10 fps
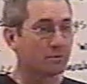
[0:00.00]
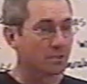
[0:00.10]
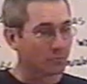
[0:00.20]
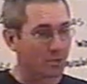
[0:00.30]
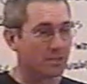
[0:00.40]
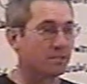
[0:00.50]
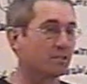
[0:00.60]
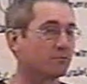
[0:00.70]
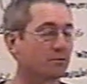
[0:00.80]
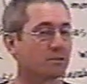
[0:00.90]
in the way that he
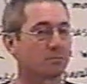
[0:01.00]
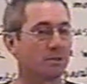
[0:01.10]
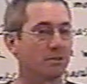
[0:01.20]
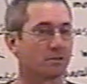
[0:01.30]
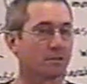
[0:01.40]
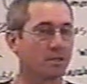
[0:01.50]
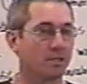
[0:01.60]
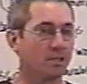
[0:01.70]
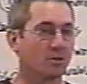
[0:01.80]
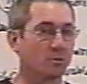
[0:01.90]
confronted Peter,
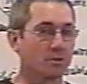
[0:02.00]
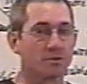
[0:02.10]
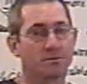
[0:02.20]
with